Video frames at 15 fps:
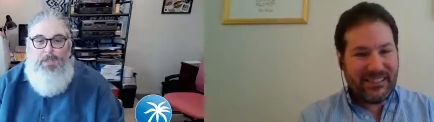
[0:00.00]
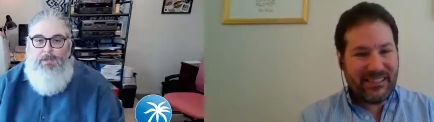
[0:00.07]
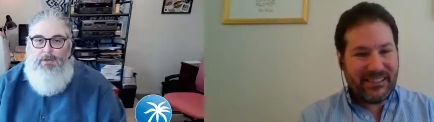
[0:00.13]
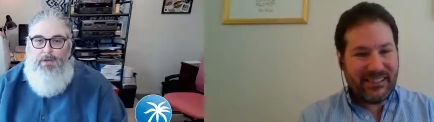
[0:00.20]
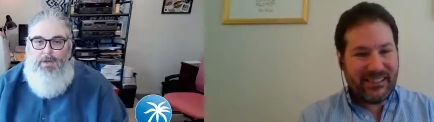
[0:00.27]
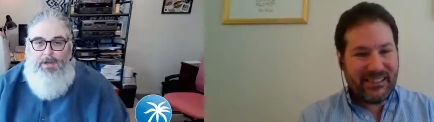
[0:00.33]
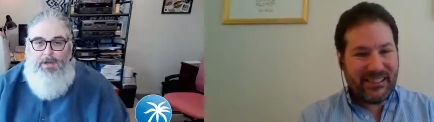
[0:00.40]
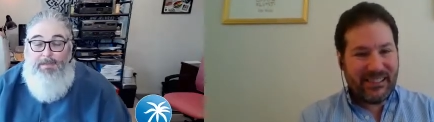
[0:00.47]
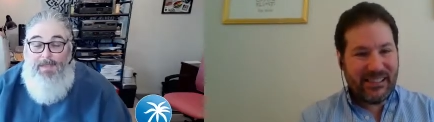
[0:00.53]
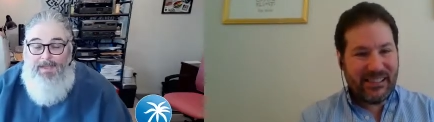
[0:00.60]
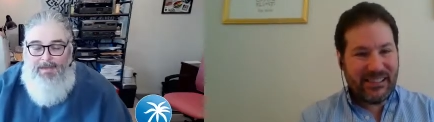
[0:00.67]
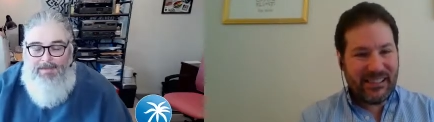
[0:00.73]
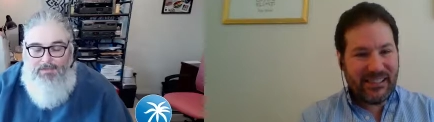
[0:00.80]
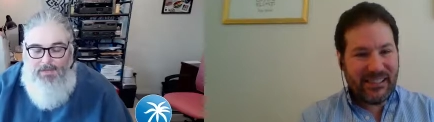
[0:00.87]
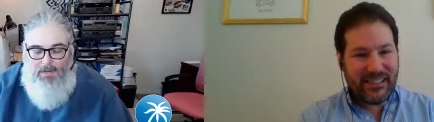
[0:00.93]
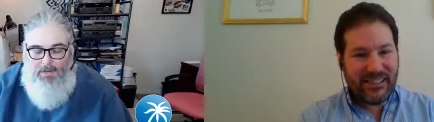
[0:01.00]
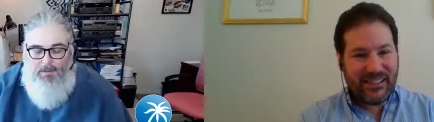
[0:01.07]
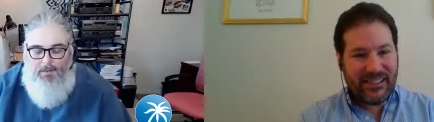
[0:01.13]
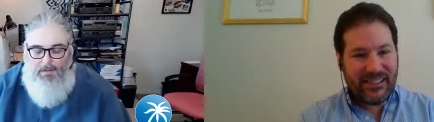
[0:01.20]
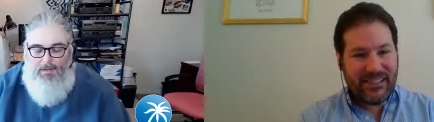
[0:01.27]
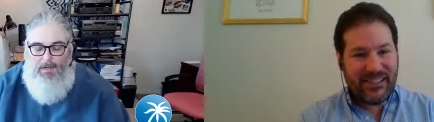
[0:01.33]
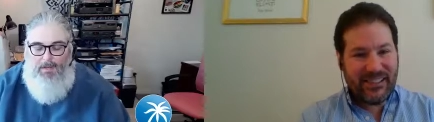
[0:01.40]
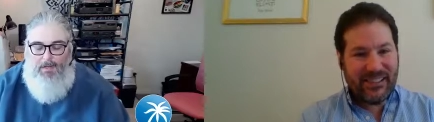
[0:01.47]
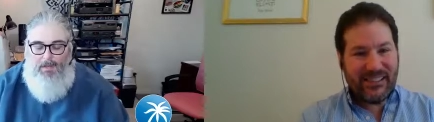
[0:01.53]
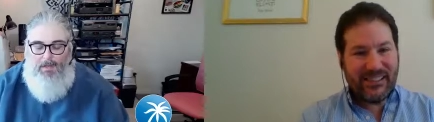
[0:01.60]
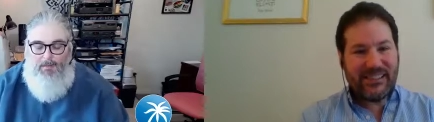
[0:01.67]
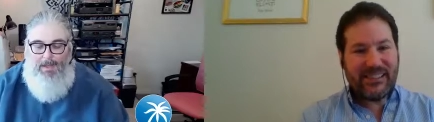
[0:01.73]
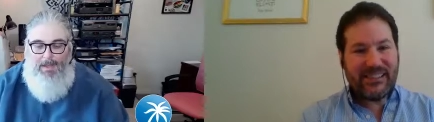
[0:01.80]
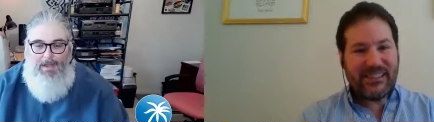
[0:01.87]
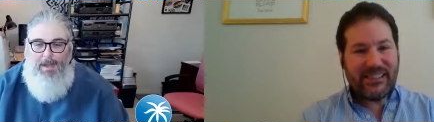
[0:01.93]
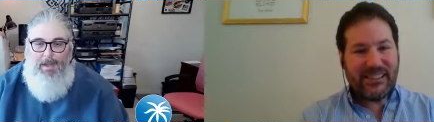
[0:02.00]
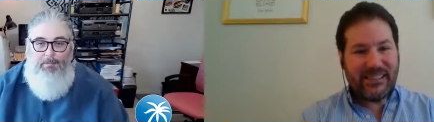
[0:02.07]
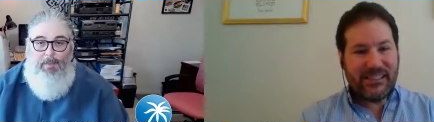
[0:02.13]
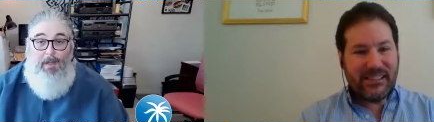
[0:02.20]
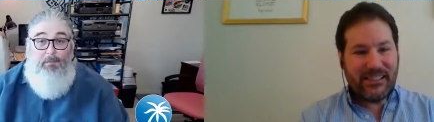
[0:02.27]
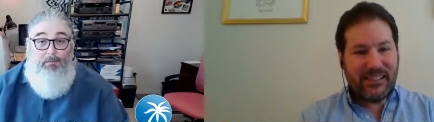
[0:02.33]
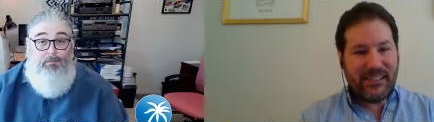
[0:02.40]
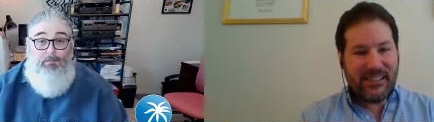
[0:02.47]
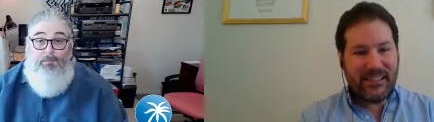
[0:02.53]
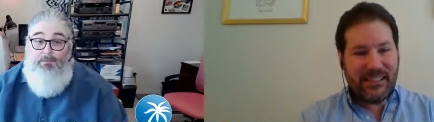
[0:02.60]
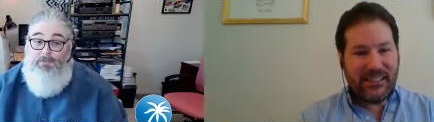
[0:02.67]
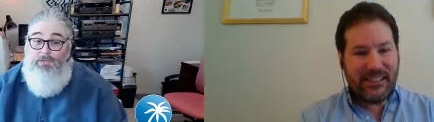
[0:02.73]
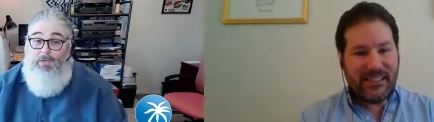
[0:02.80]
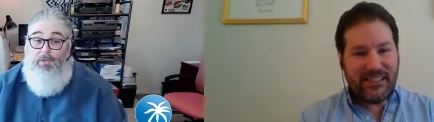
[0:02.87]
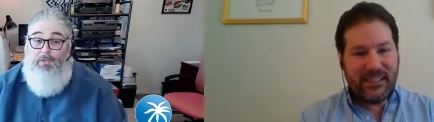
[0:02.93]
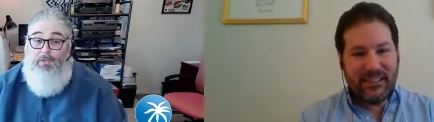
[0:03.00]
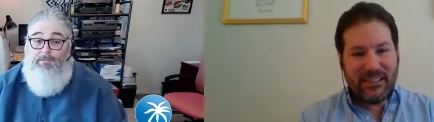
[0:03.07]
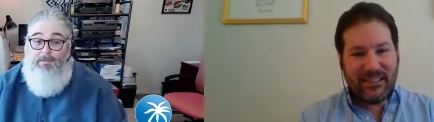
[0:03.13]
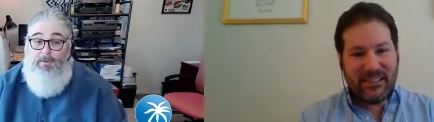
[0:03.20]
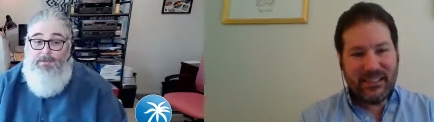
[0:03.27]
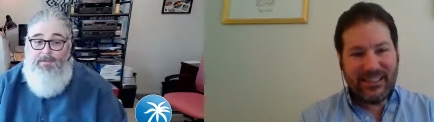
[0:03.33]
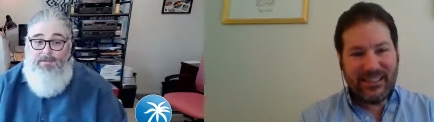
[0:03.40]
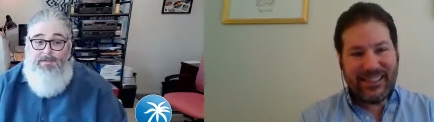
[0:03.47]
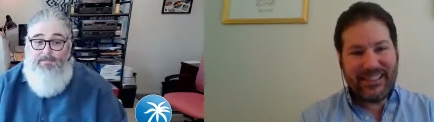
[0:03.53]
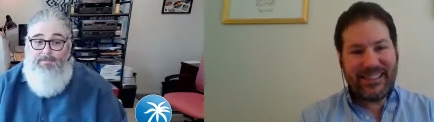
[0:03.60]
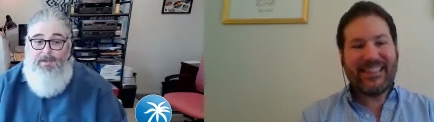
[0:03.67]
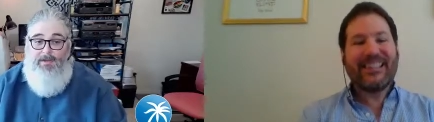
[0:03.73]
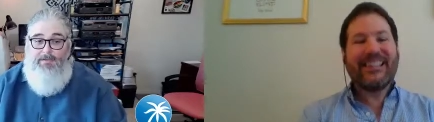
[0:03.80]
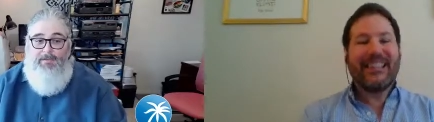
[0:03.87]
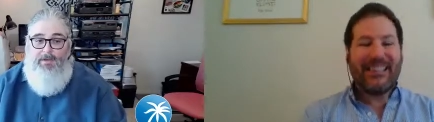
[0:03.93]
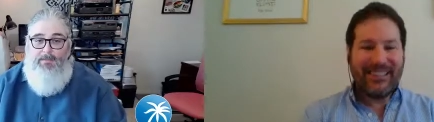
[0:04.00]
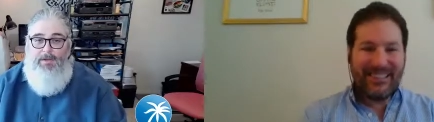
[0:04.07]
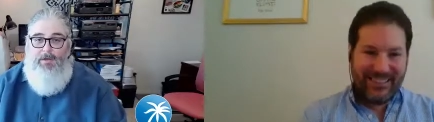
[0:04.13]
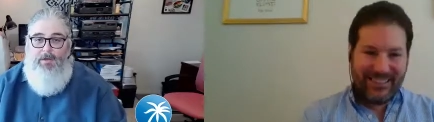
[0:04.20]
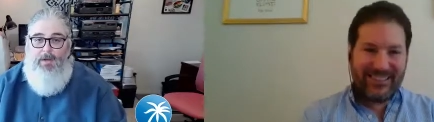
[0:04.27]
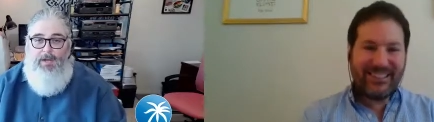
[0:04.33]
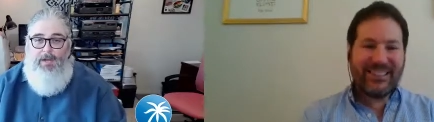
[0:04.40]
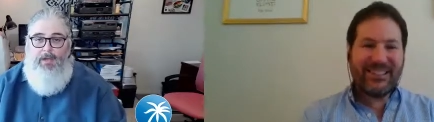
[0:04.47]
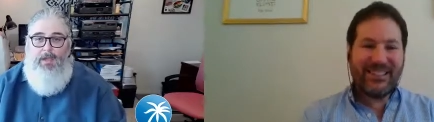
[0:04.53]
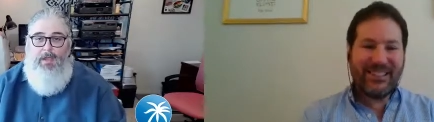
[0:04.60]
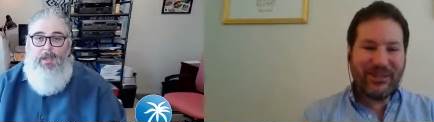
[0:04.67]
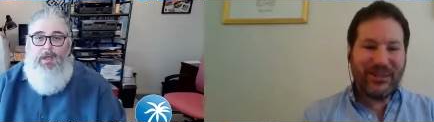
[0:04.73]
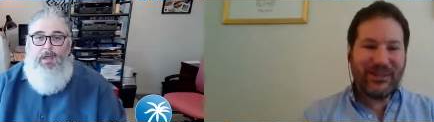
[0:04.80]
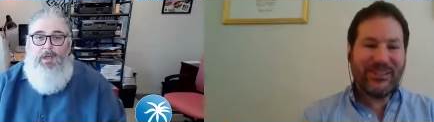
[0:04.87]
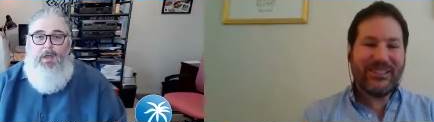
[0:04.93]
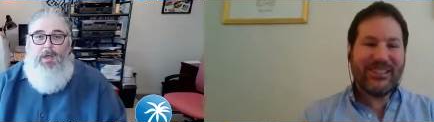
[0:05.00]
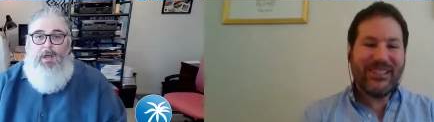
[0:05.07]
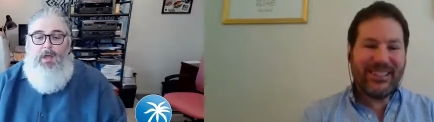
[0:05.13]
Speaker 1: Great, thanks, Joe. Um, and I'm so looking forward to this event. It's going to be great. Cool.